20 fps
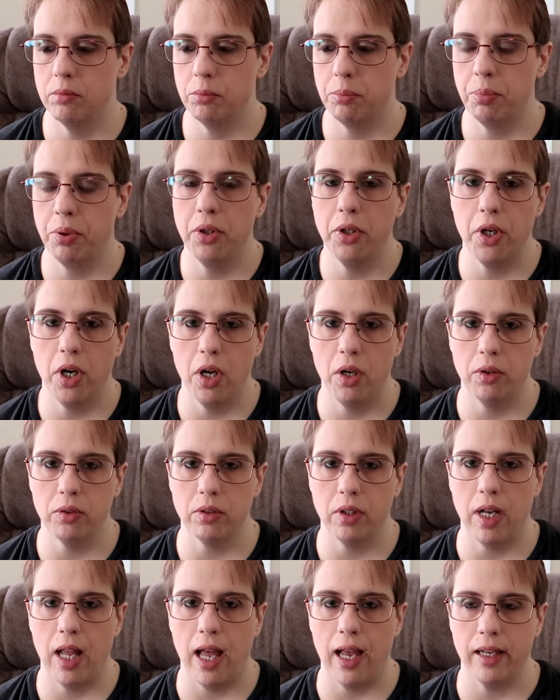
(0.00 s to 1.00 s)
put
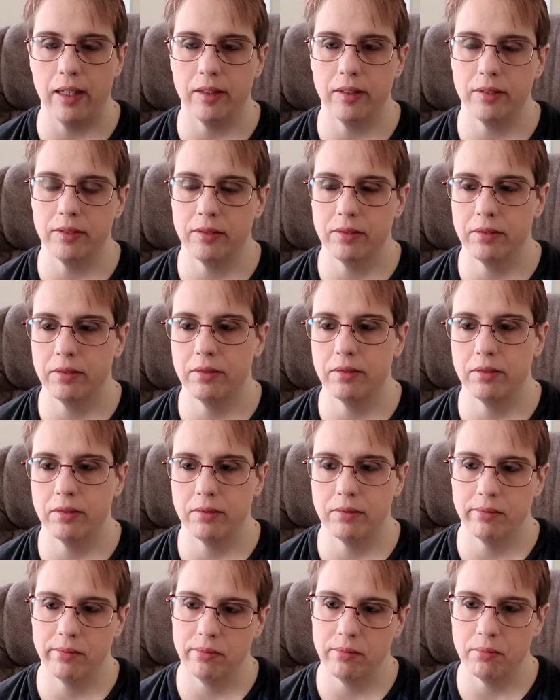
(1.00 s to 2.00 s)
on like
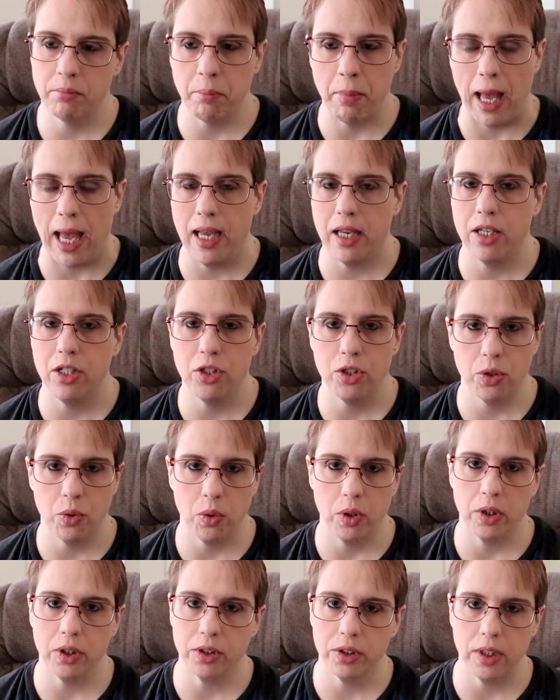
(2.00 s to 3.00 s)
baggy
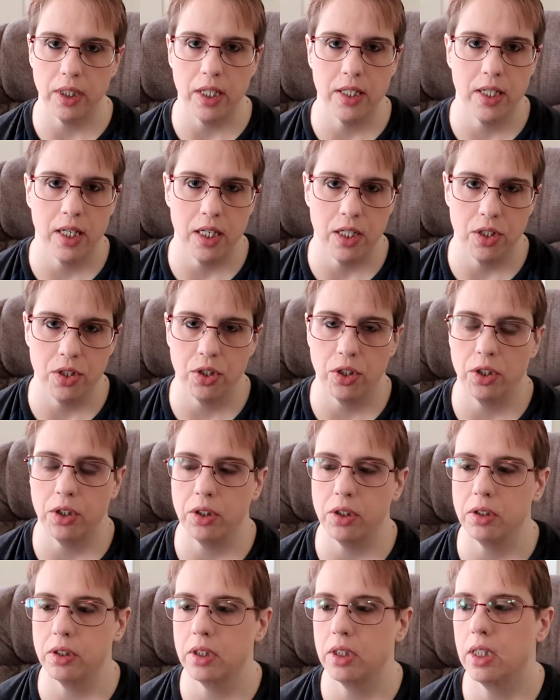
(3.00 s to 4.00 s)
shorts and a
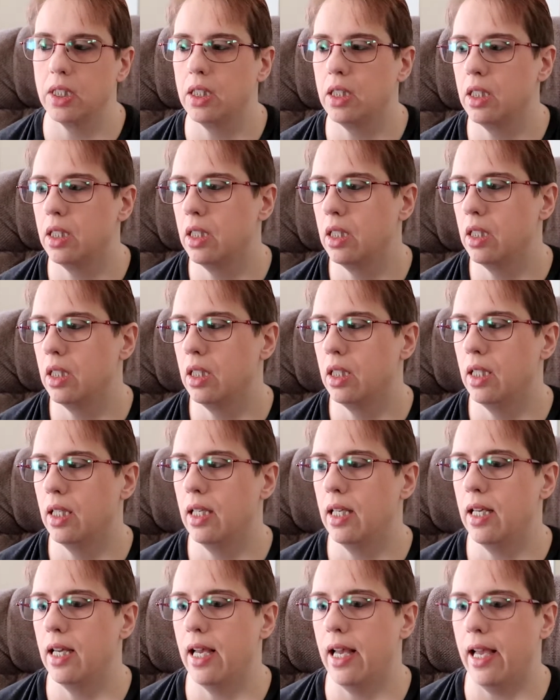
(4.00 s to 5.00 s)
t-shirt,
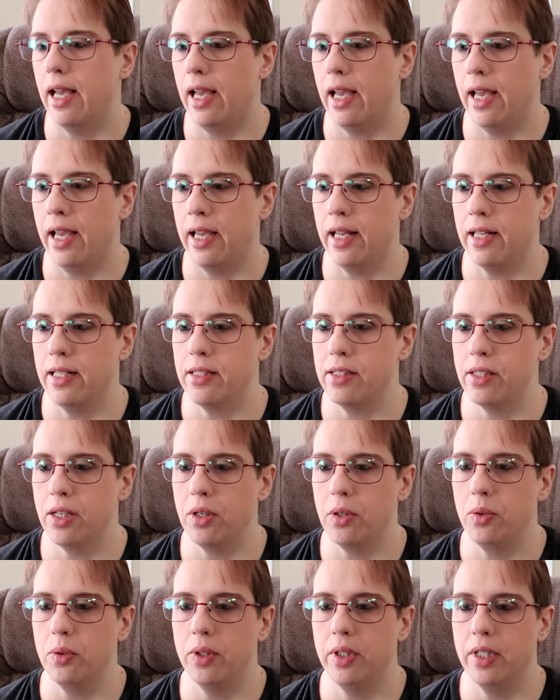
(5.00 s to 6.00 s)
and
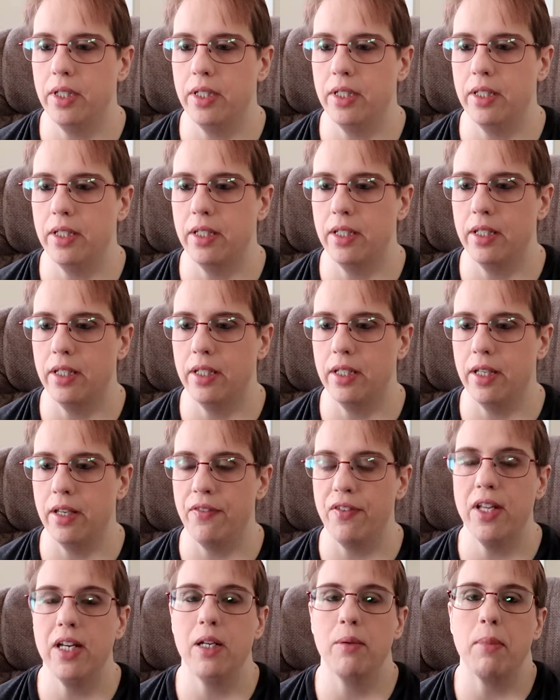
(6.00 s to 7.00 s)
so
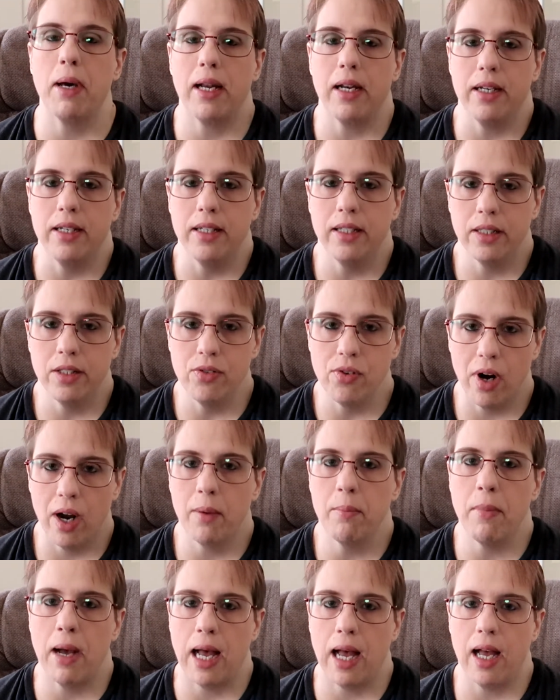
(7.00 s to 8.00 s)
if anybody did
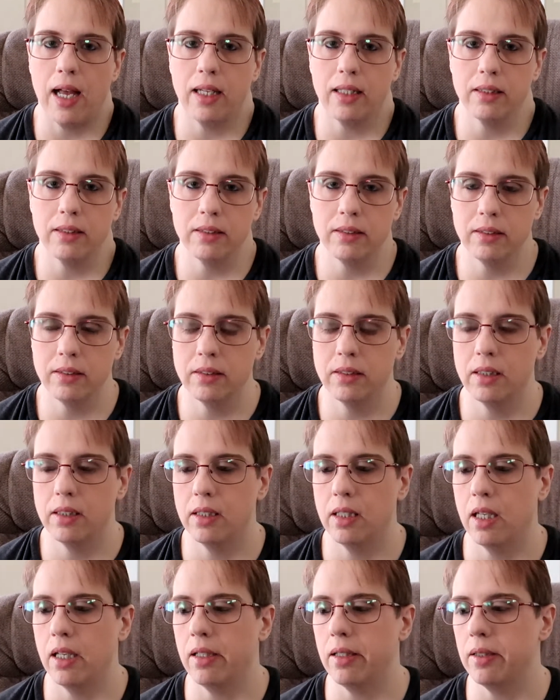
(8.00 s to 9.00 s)
drop by,
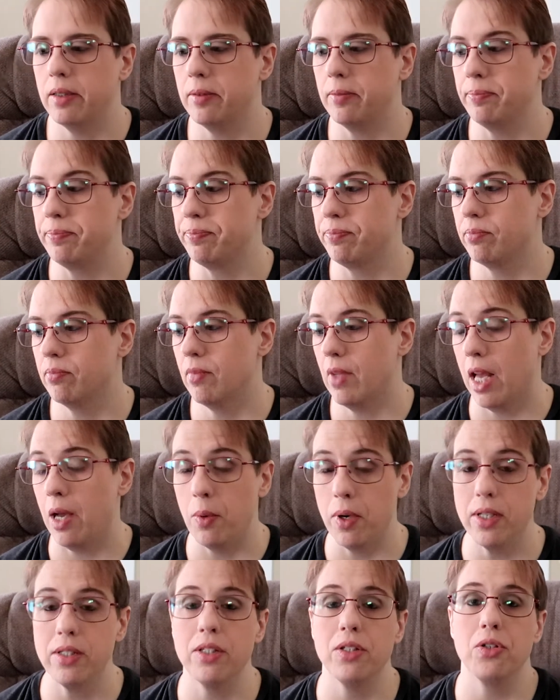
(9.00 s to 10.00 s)
I
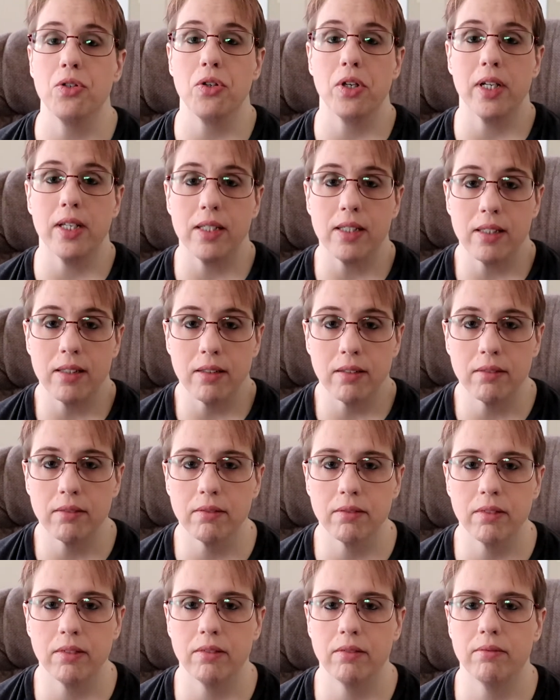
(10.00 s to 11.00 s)
wasn't dressed
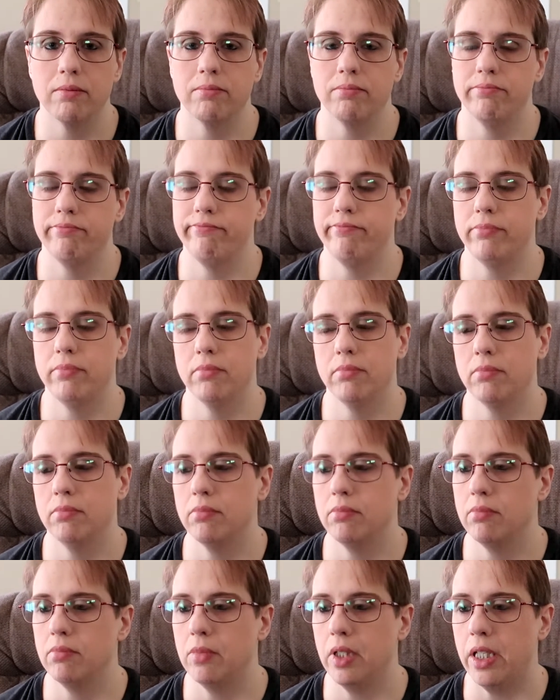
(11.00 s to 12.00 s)

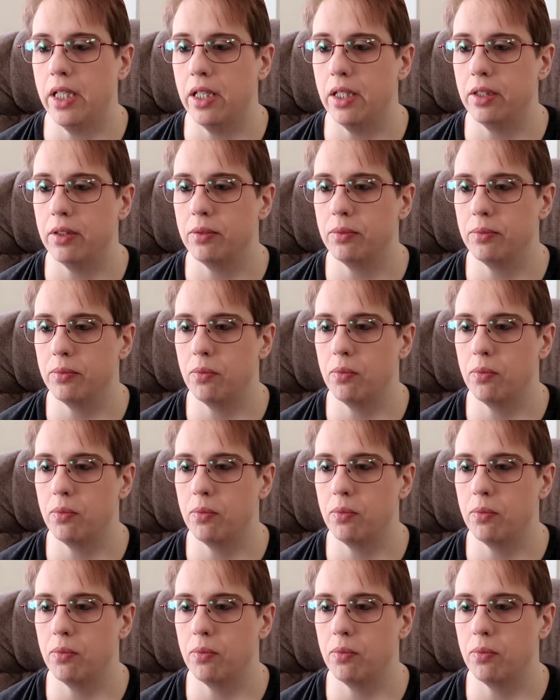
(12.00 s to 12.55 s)
in